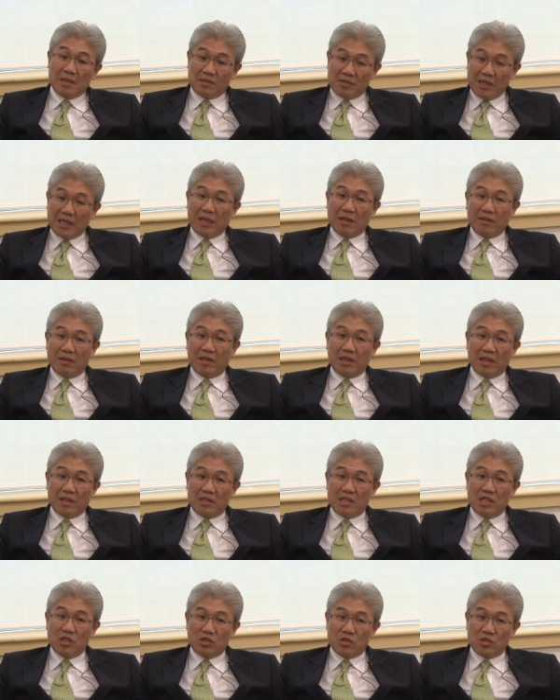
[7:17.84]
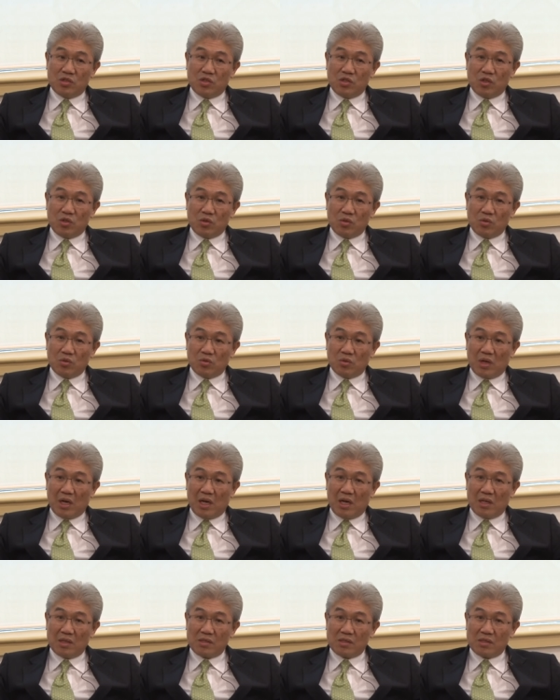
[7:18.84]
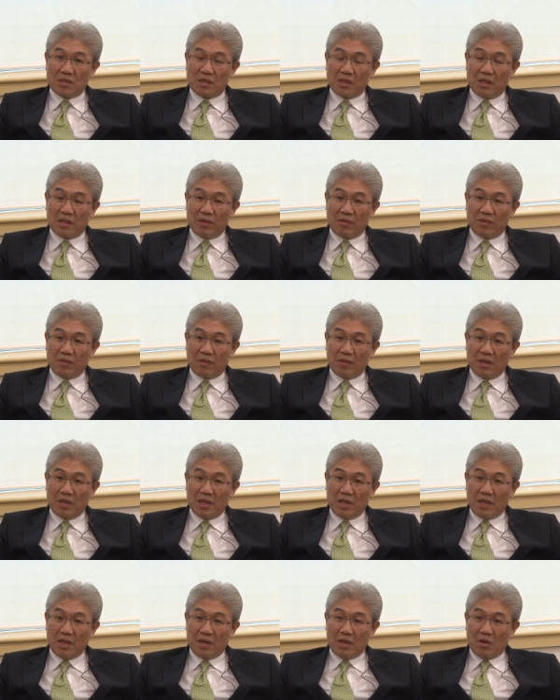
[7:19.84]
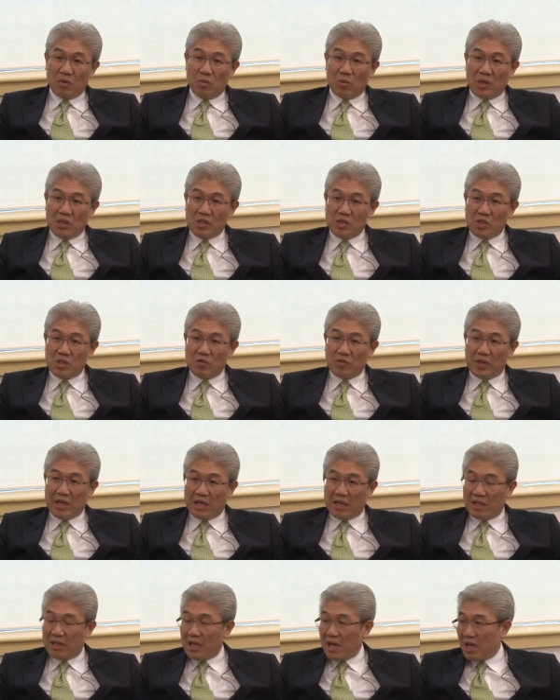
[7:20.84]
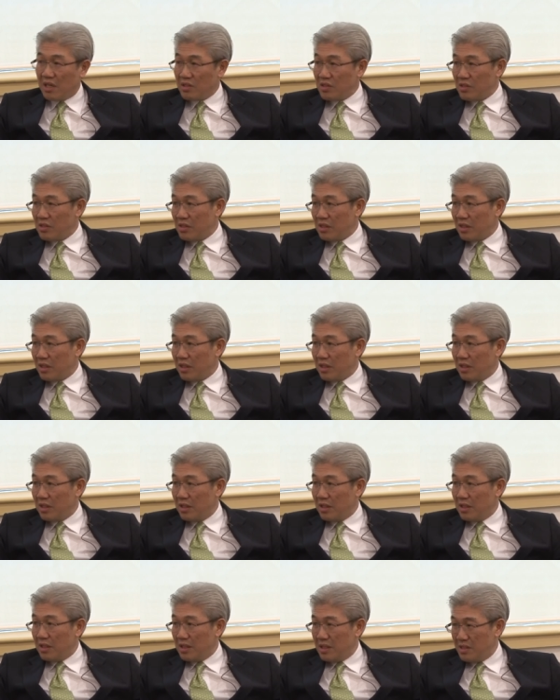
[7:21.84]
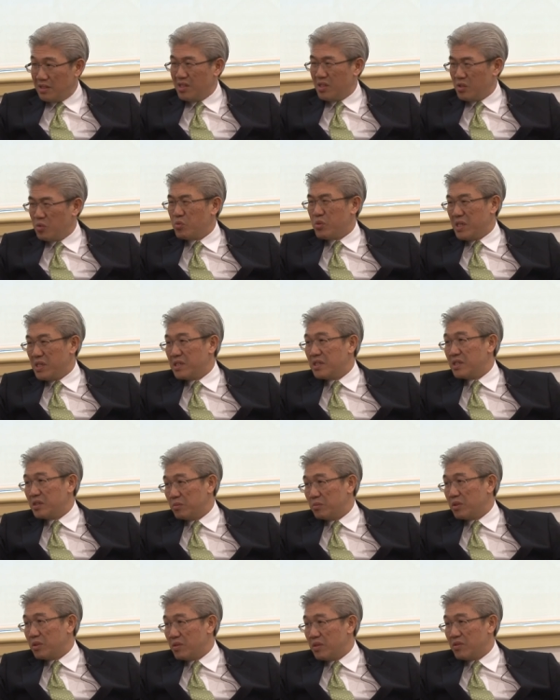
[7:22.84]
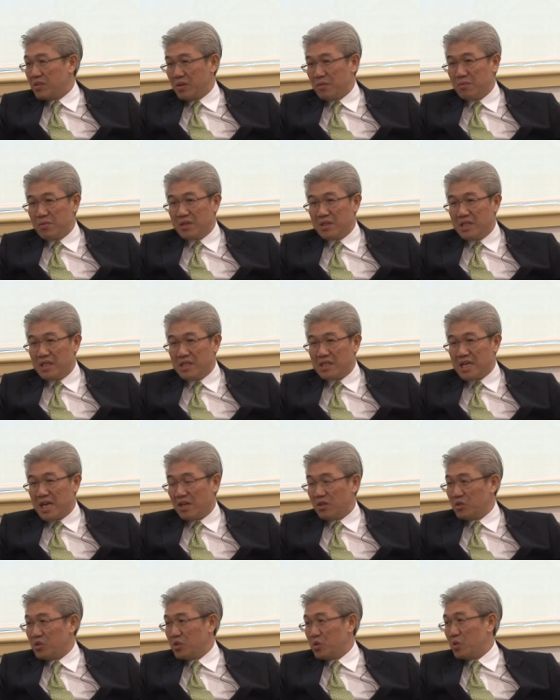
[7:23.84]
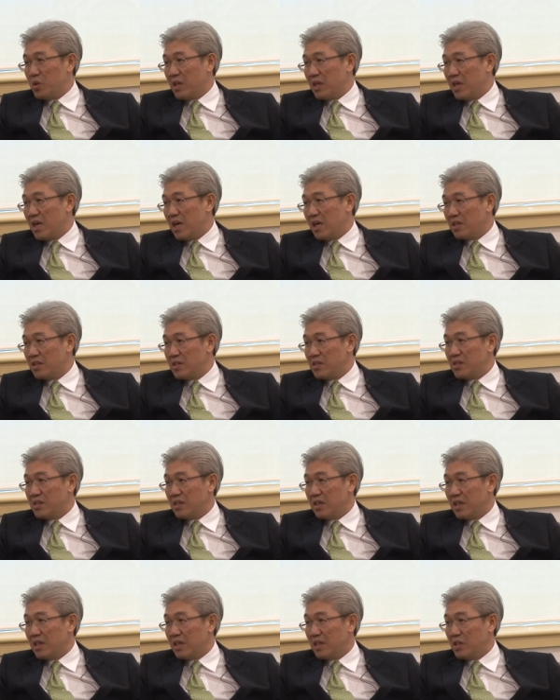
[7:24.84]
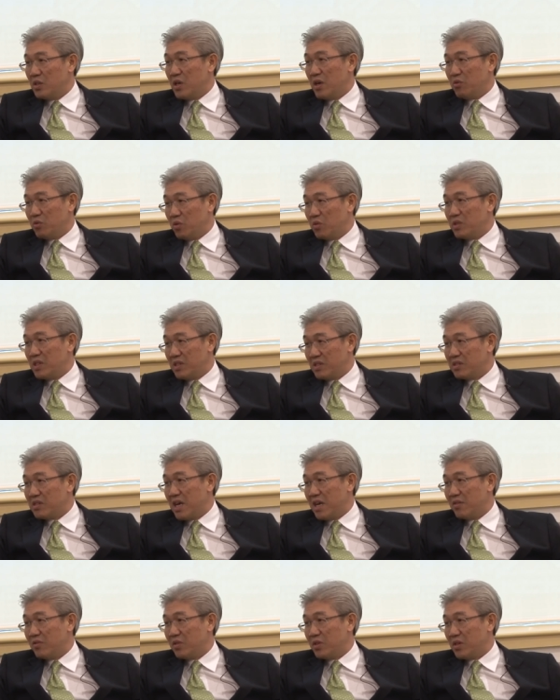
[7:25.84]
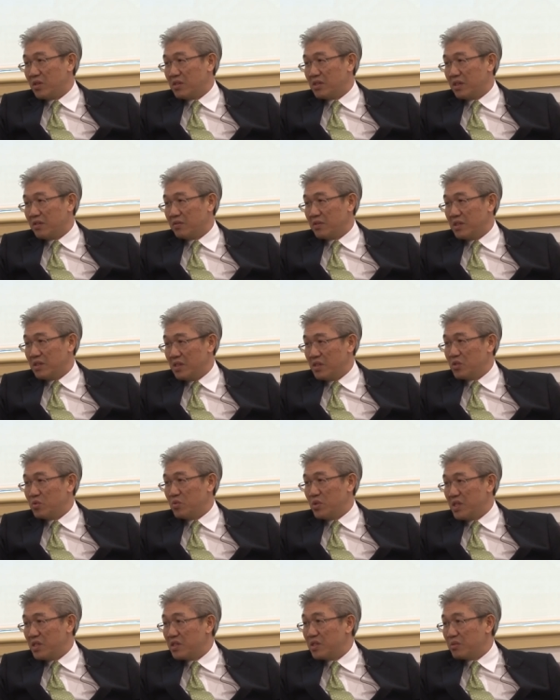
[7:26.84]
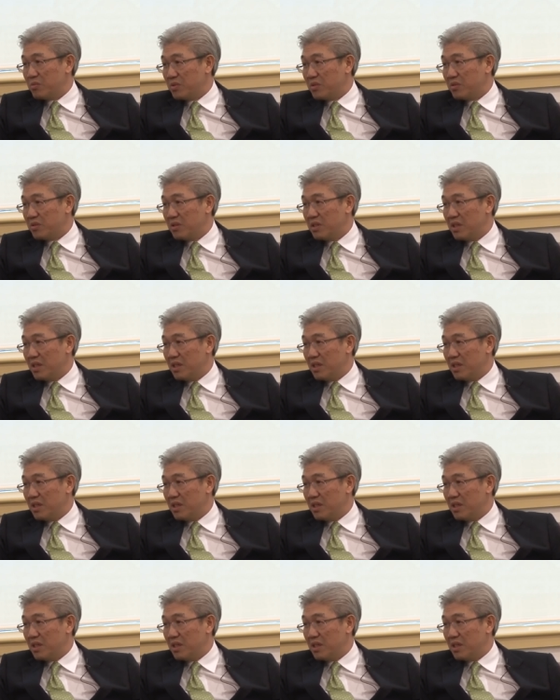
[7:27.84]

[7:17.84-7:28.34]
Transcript: Second thing it teaches you to ask is, once you get an answer, is this reasonable? If hmm. somebody tells you an answer, you have to decide for yourself, is this reasonable?